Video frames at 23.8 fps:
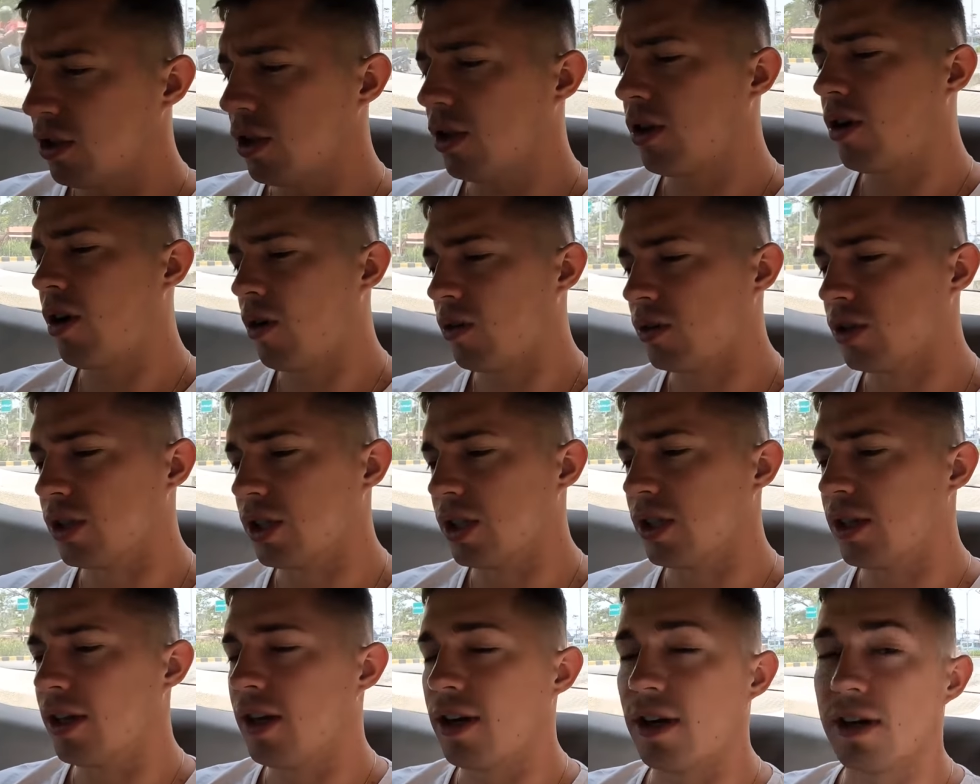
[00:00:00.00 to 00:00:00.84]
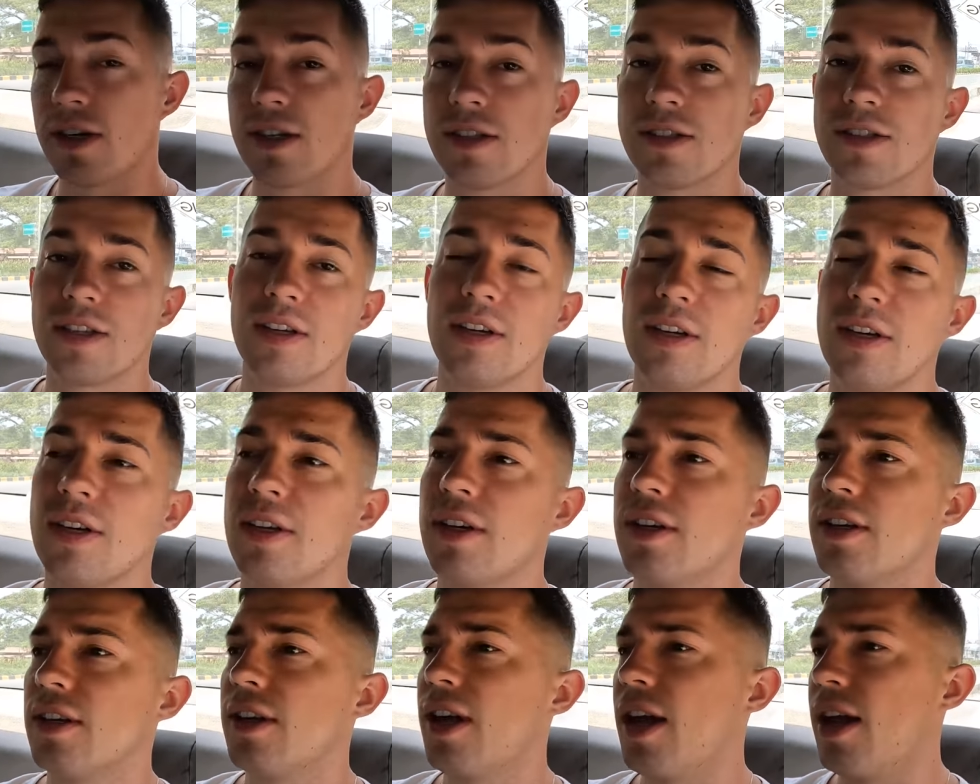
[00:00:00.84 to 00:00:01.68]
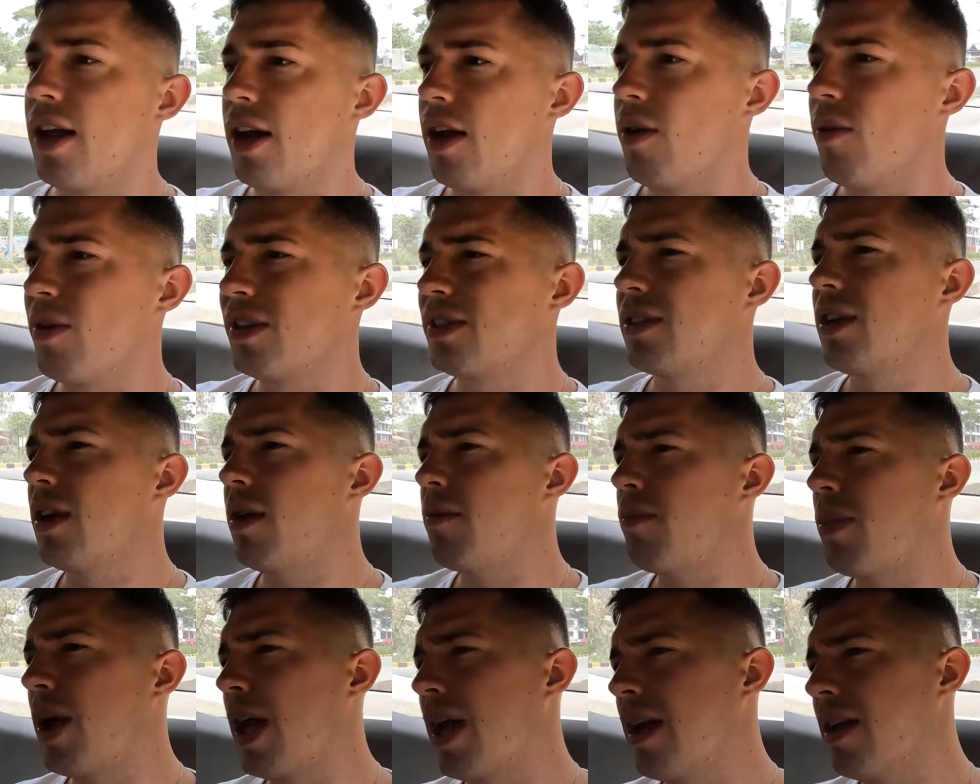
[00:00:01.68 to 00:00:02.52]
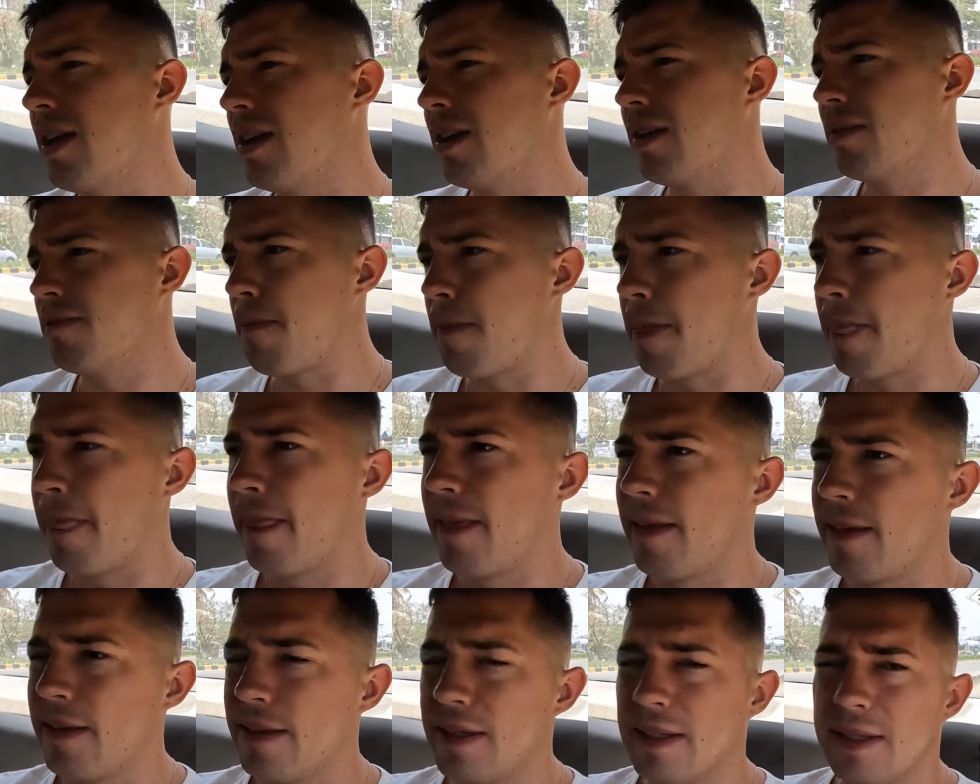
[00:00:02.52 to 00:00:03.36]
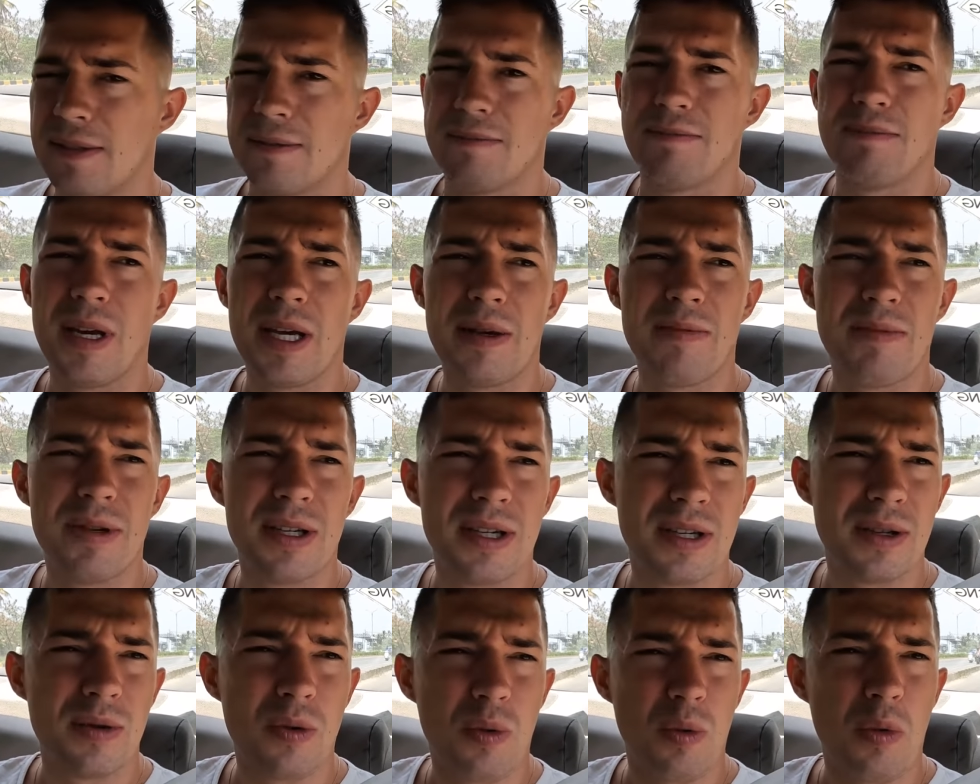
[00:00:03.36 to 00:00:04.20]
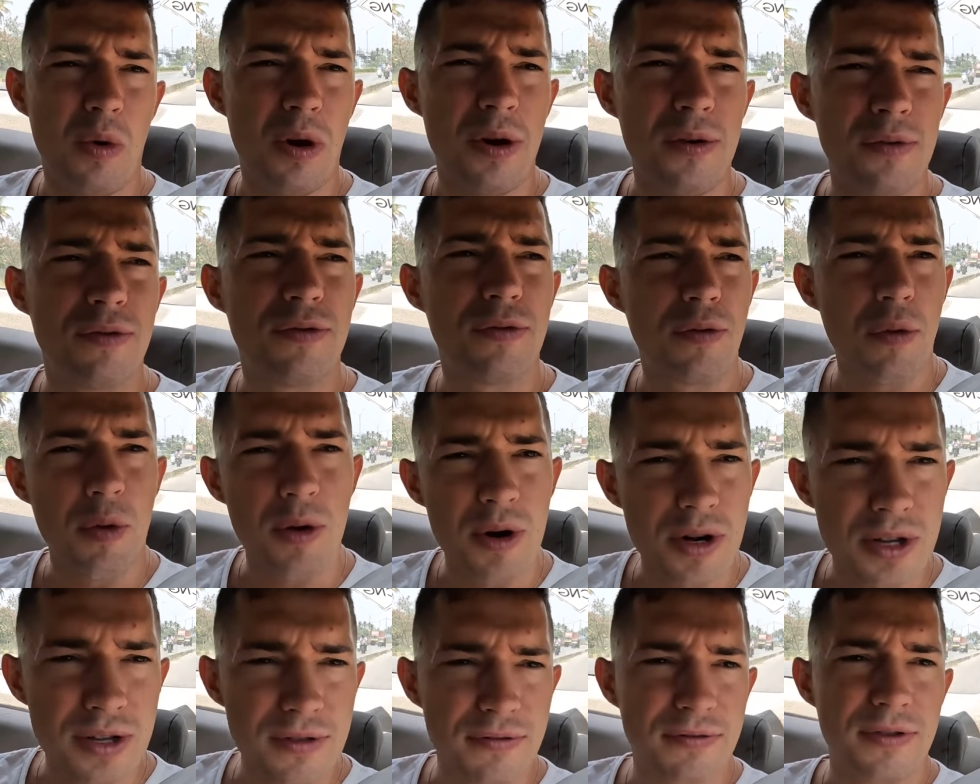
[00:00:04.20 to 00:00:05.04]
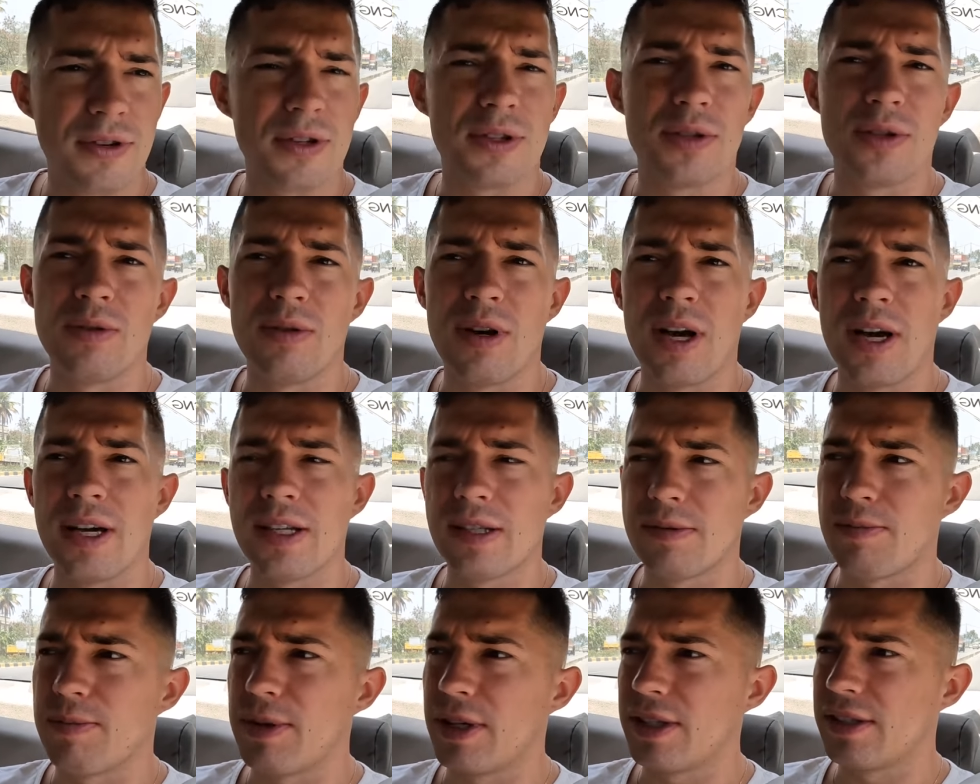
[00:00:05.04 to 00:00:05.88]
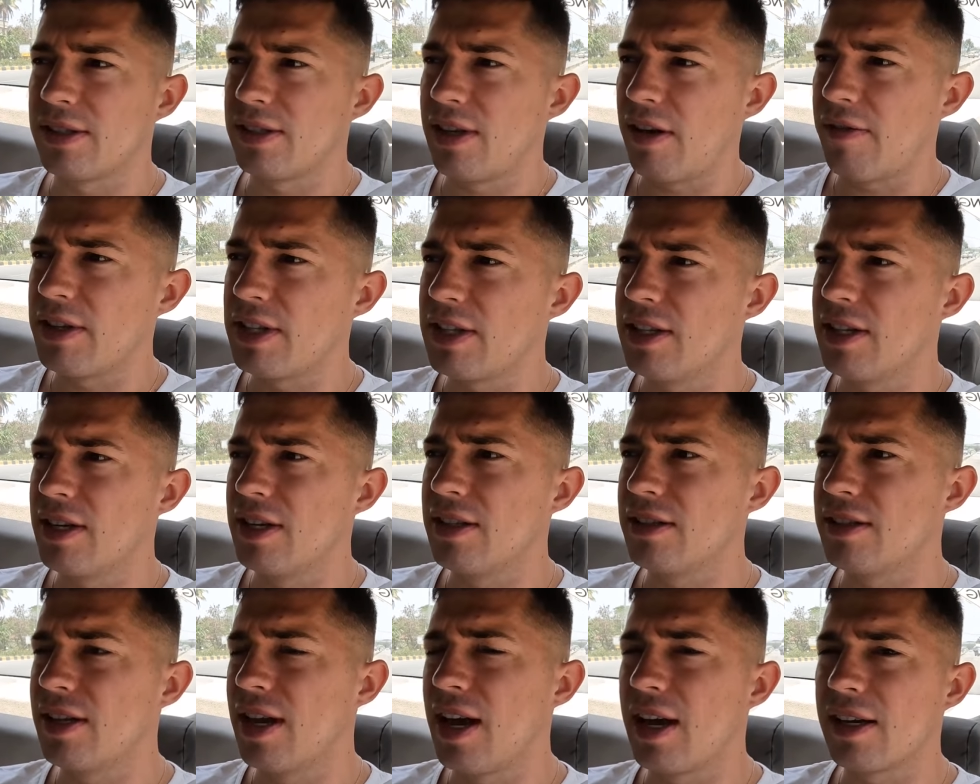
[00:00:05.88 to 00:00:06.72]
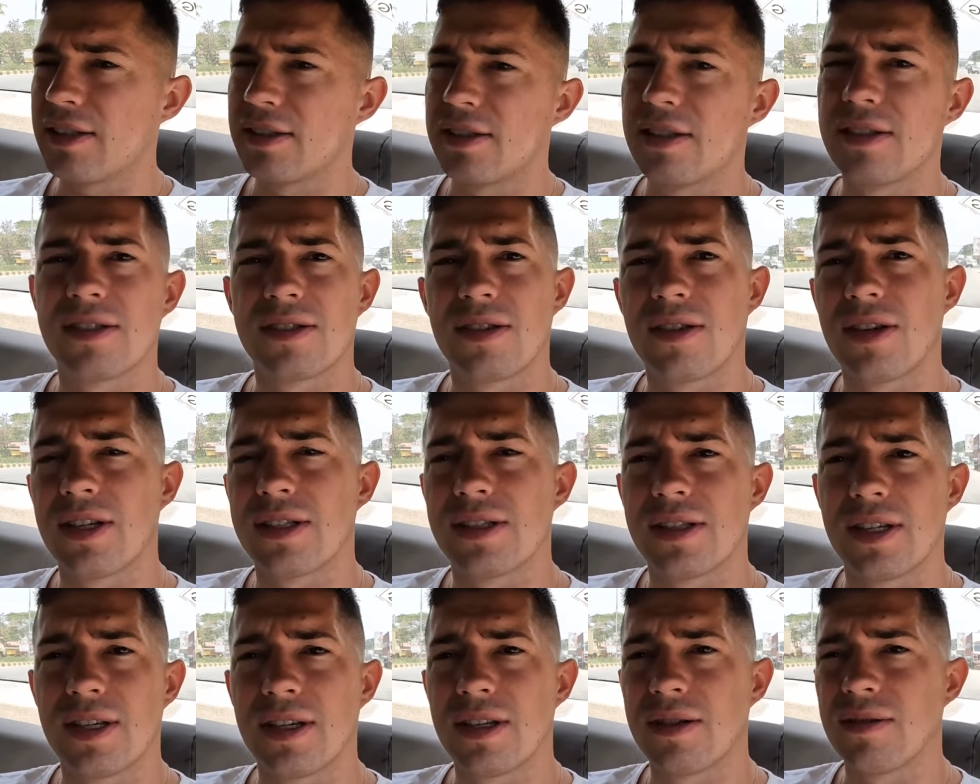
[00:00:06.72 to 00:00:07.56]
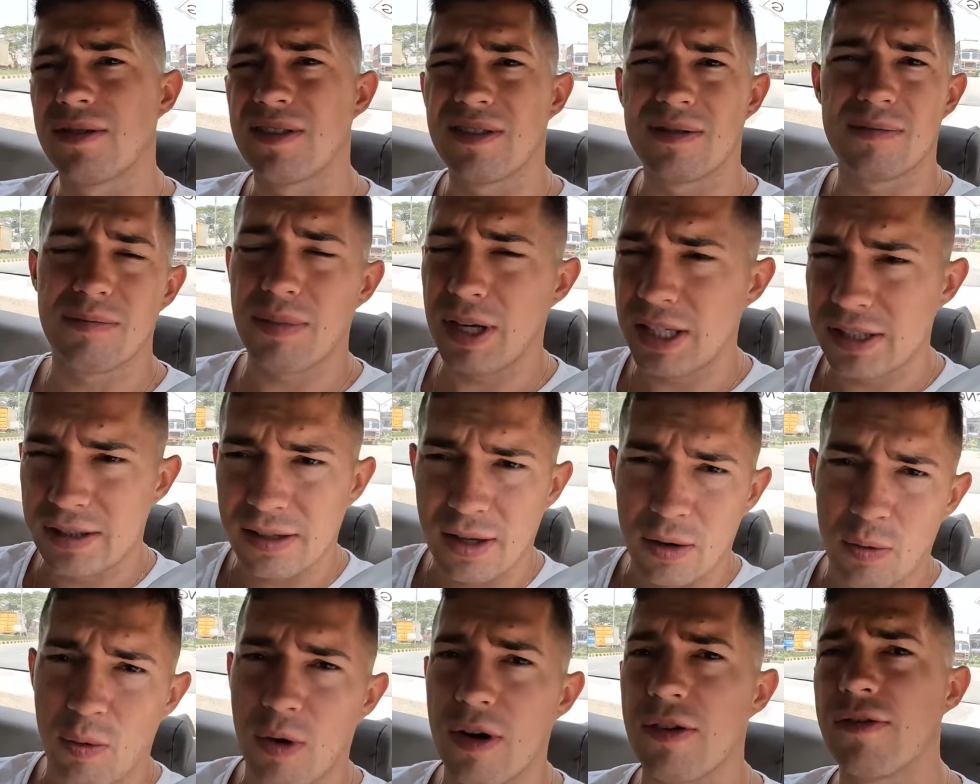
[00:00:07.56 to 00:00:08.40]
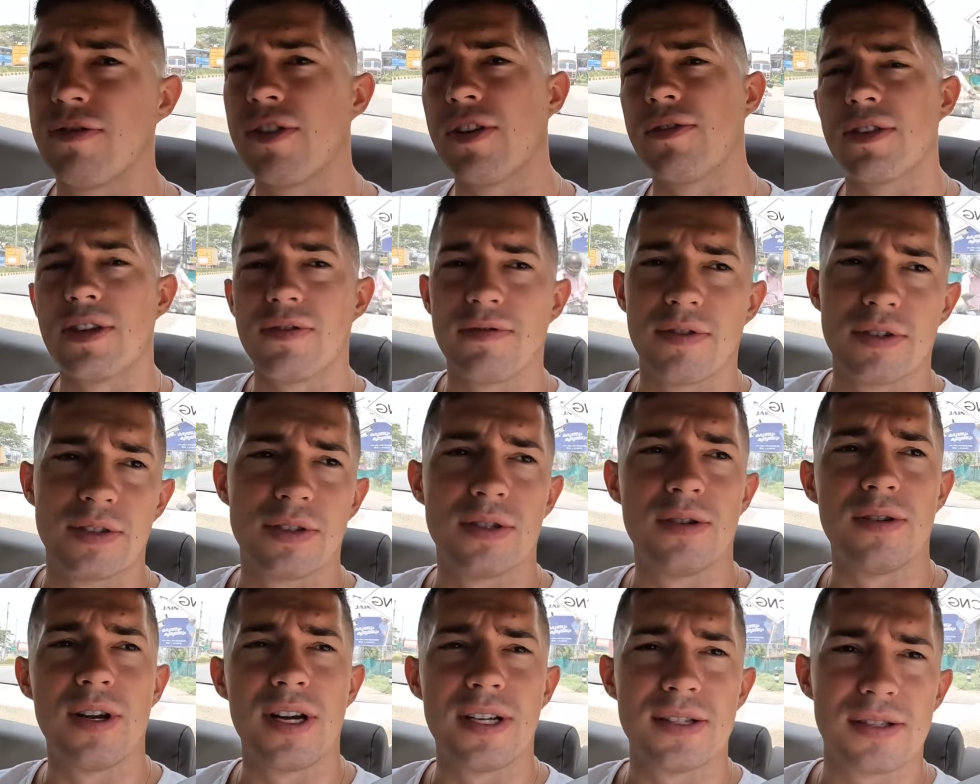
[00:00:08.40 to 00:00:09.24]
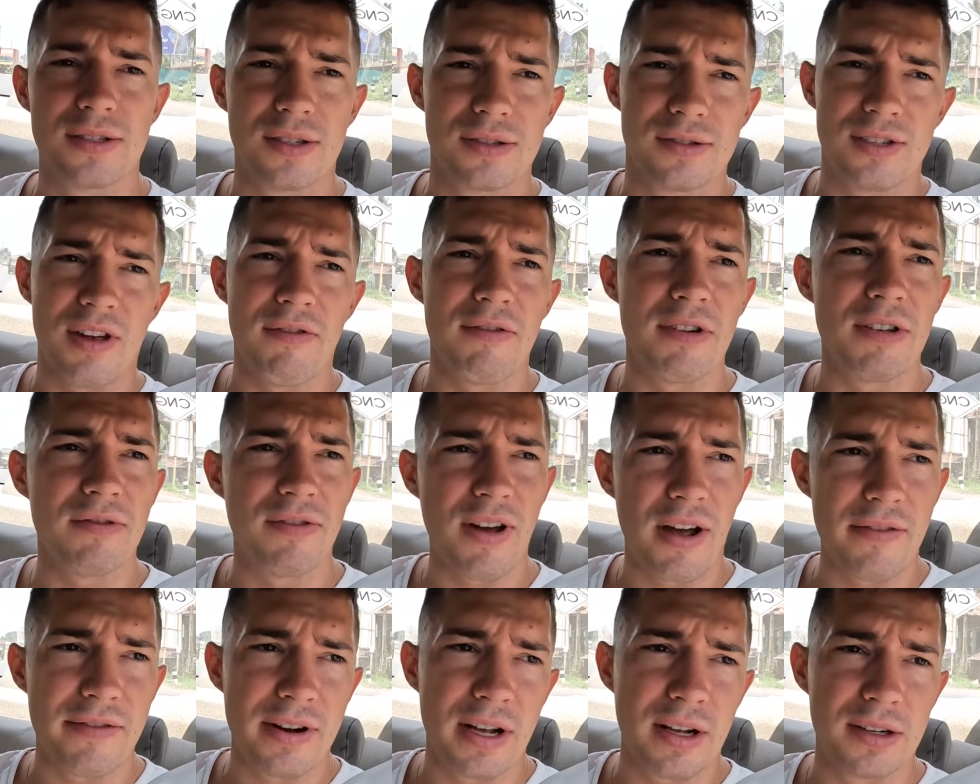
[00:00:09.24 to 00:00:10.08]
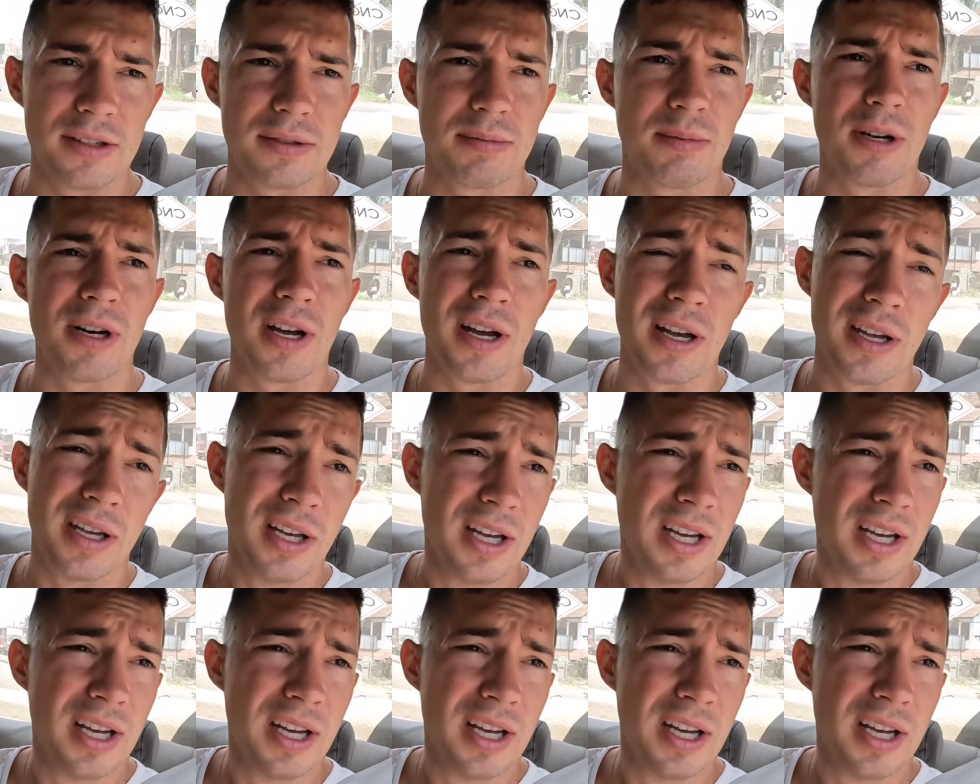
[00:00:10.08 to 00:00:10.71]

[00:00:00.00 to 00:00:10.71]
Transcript: Kochi. There it is. Yeah, and I want to say I'm paying maybe $140 for two nights plus $17 in taxes. So let's say basically $150 for two nights, so $75 per night.